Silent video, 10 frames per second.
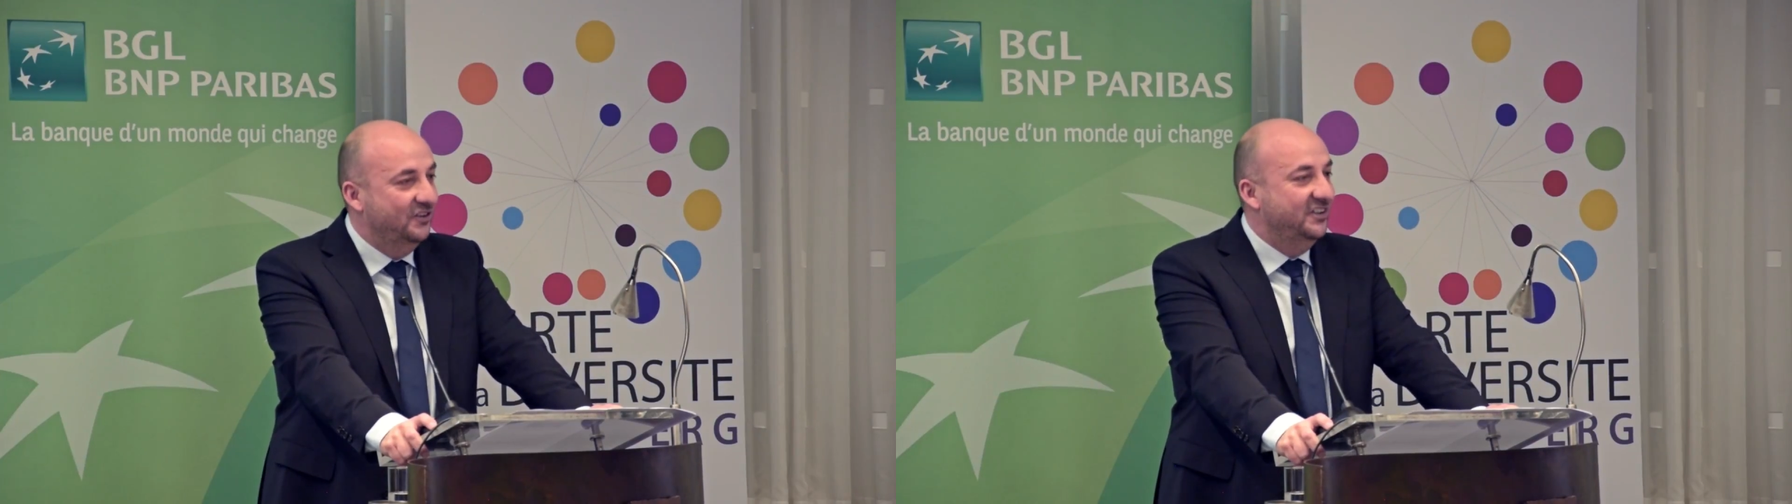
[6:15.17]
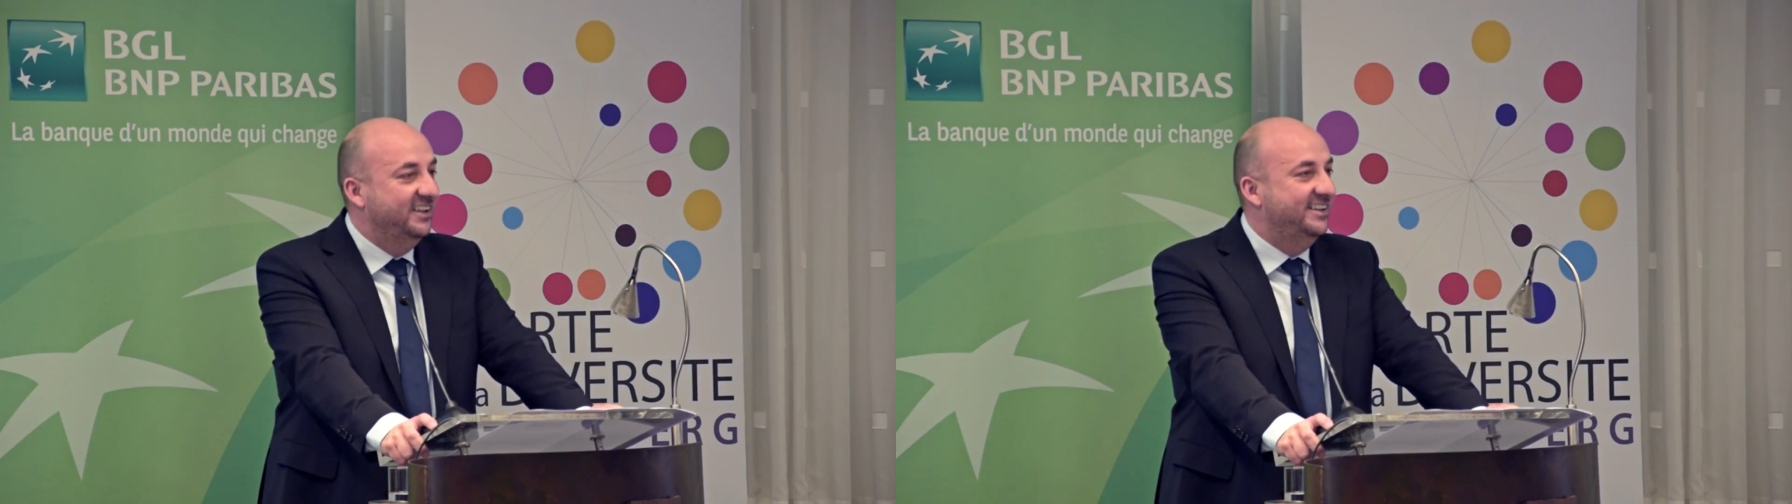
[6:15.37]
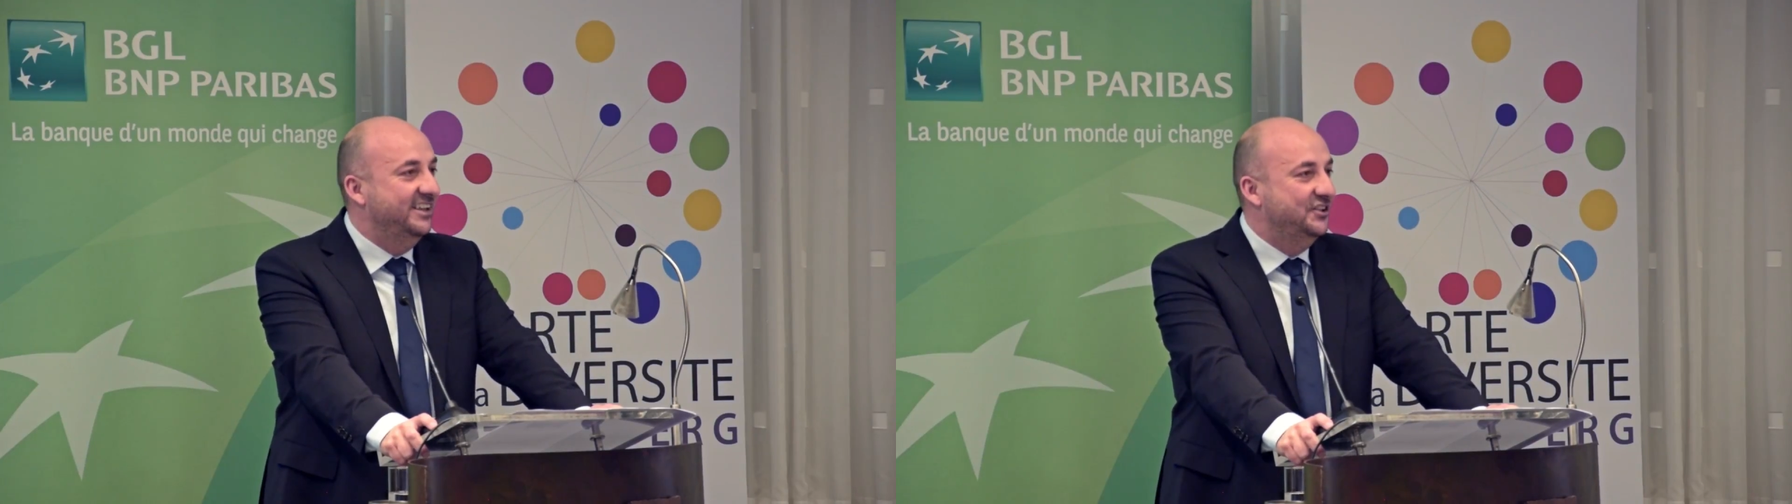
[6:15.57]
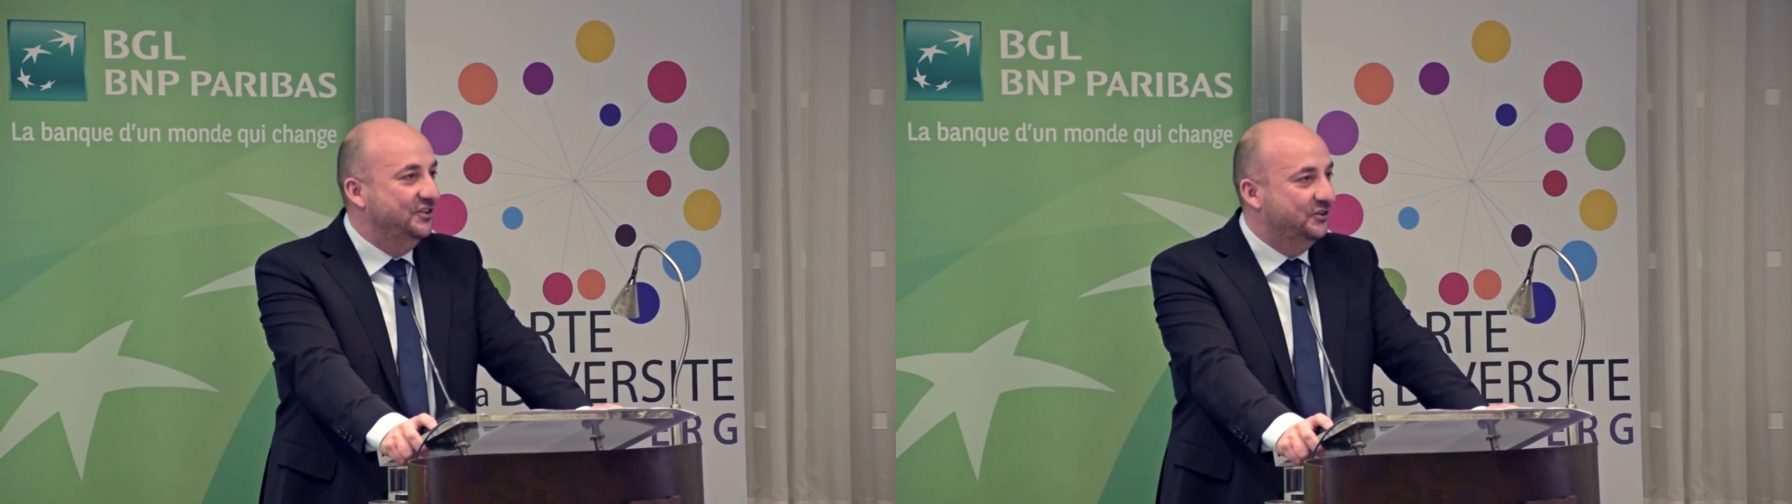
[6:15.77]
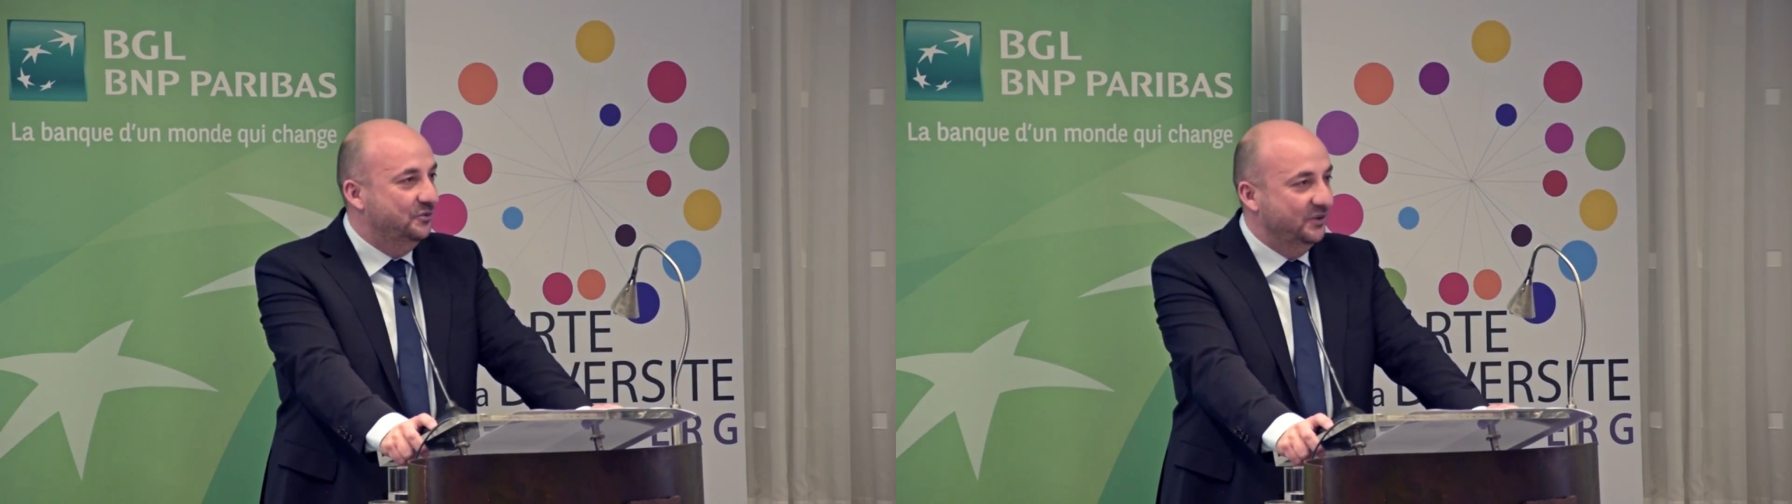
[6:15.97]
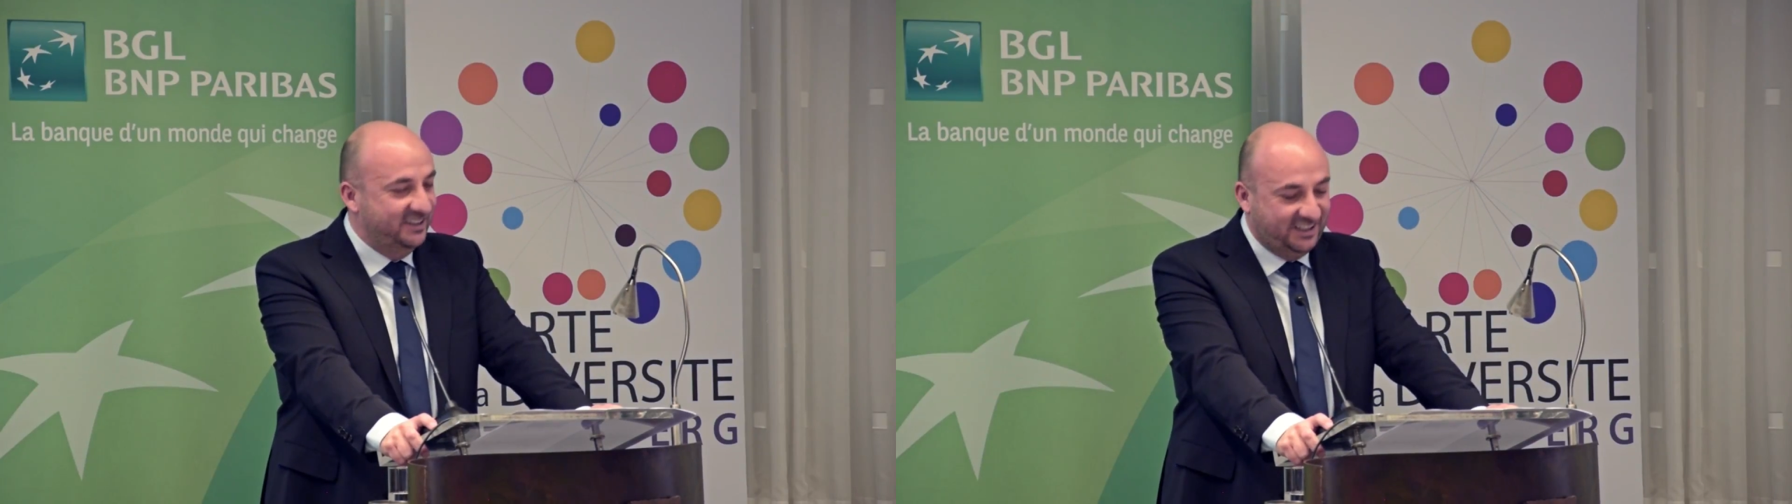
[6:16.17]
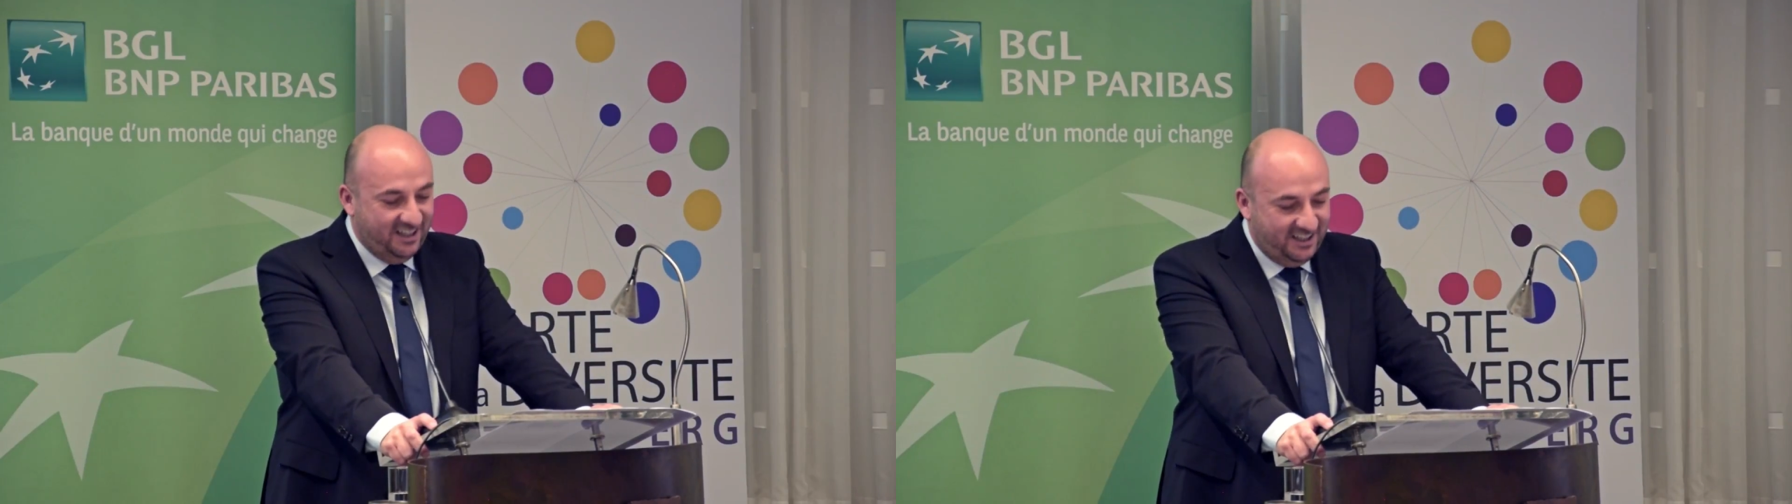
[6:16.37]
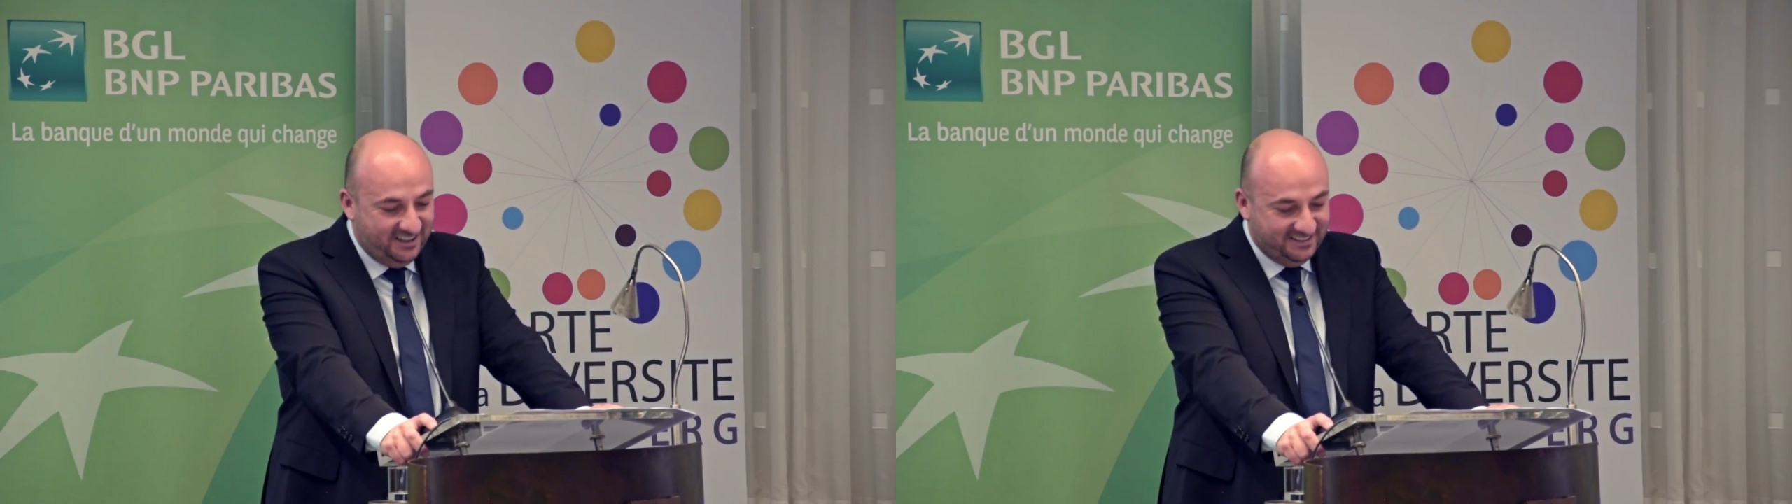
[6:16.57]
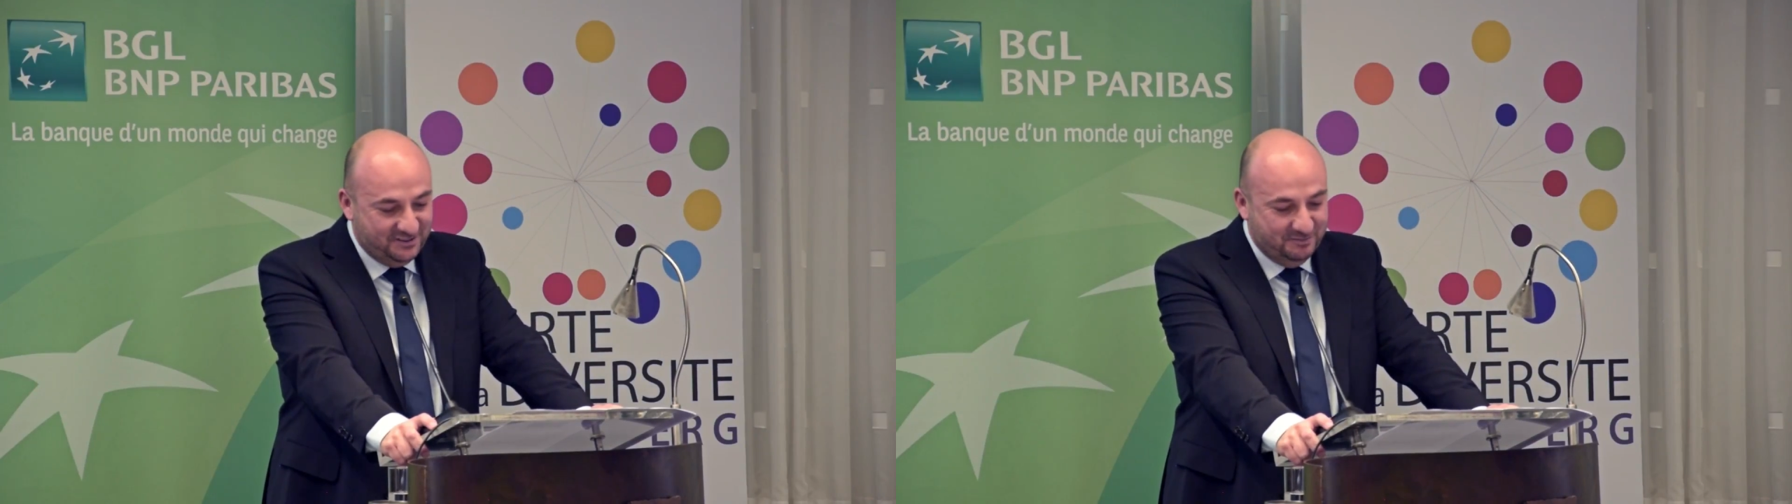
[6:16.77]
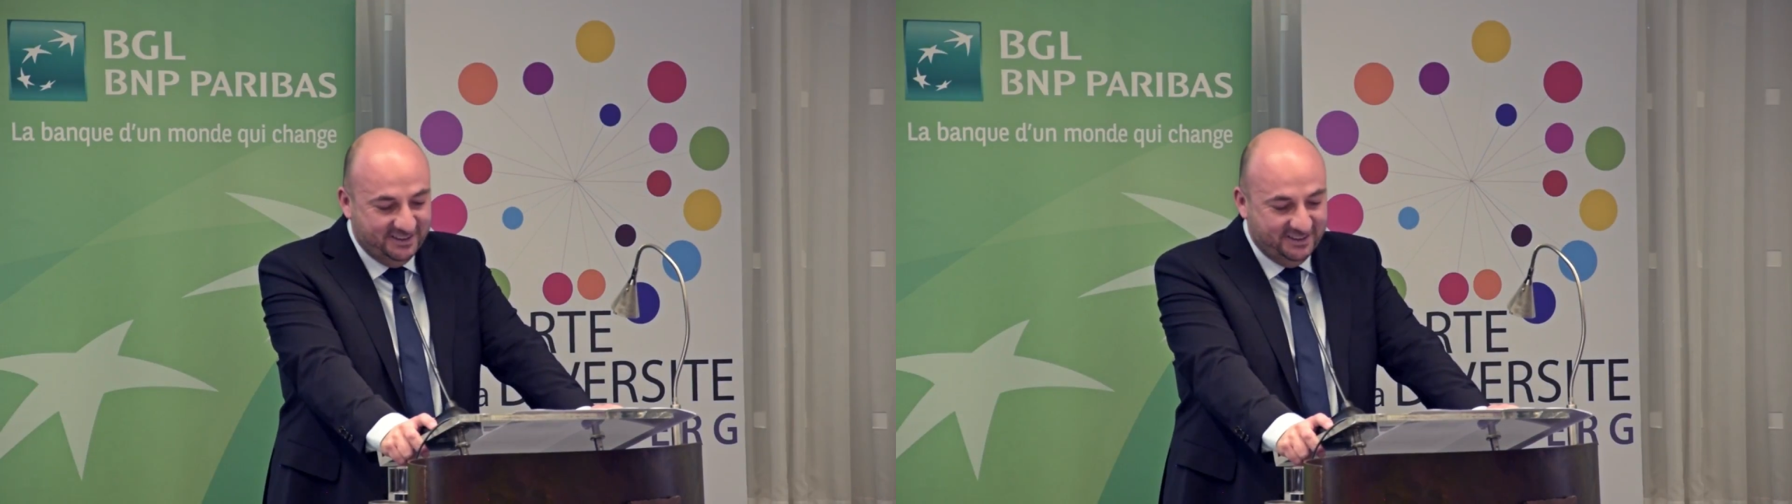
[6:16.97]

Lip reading: orientation towards cars,